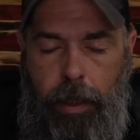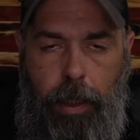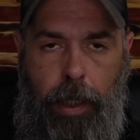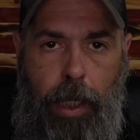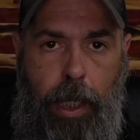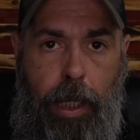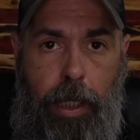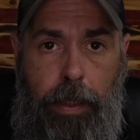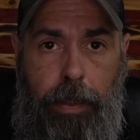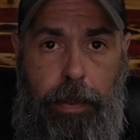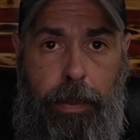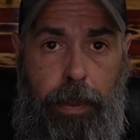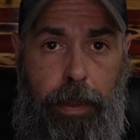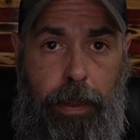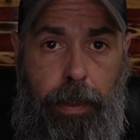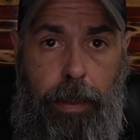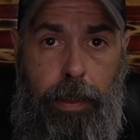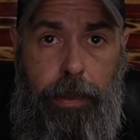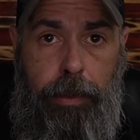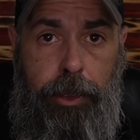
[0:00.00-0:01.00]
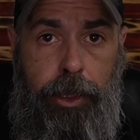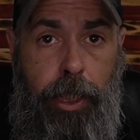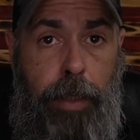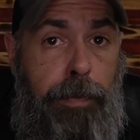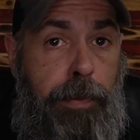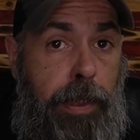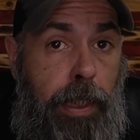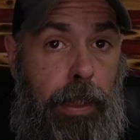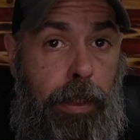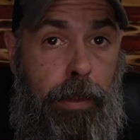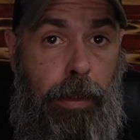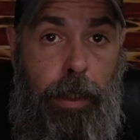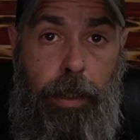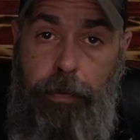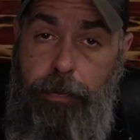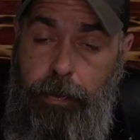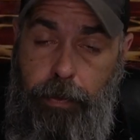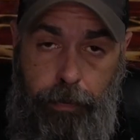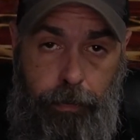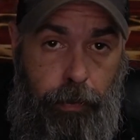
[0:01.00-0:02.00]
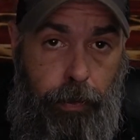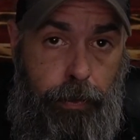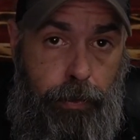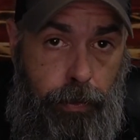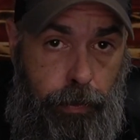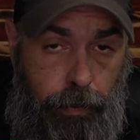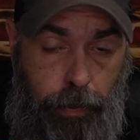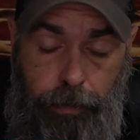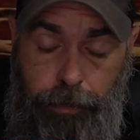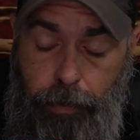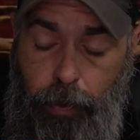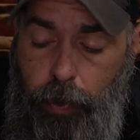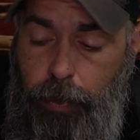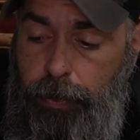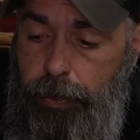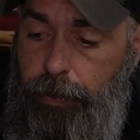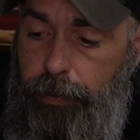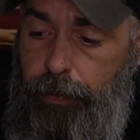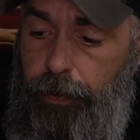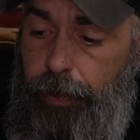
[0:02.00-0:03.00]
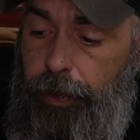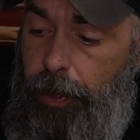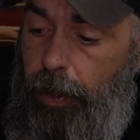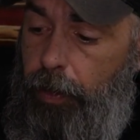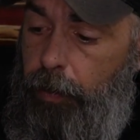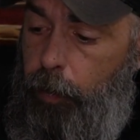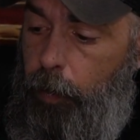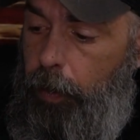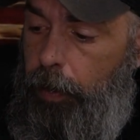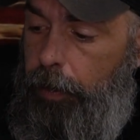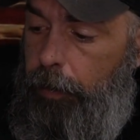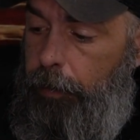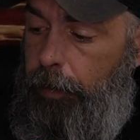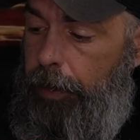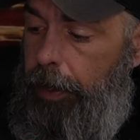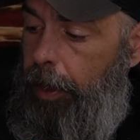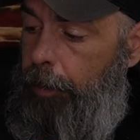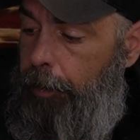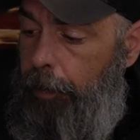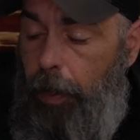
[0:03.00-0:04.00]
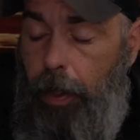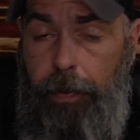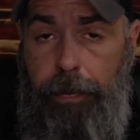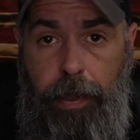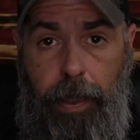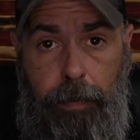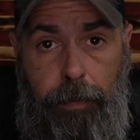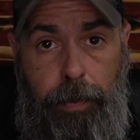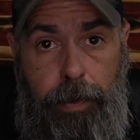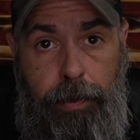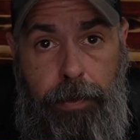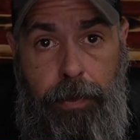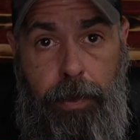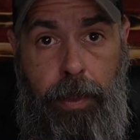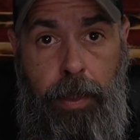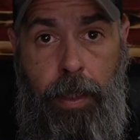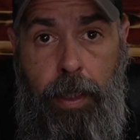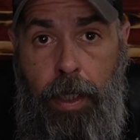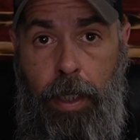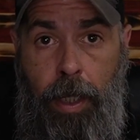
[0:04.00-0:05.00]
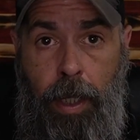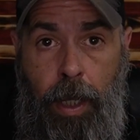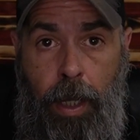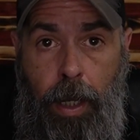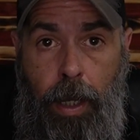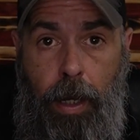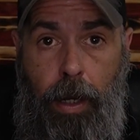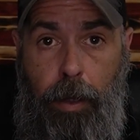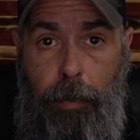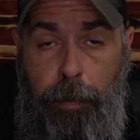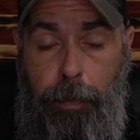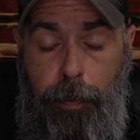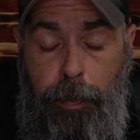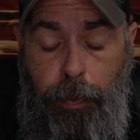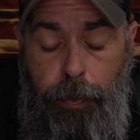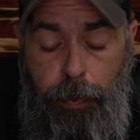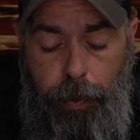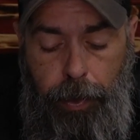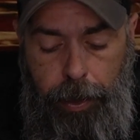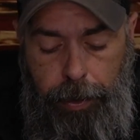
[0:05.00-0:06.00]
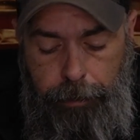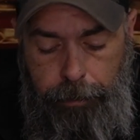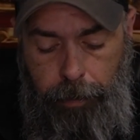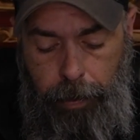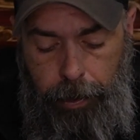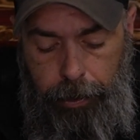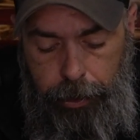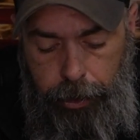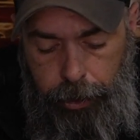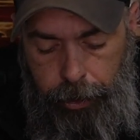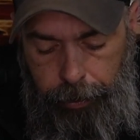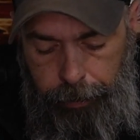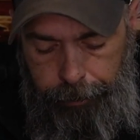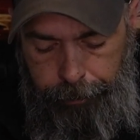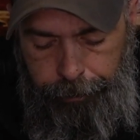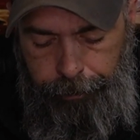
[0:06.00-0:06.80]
and the sheepskin gloves, those of course are for yard work and whatnot, but all the other ones are pretty much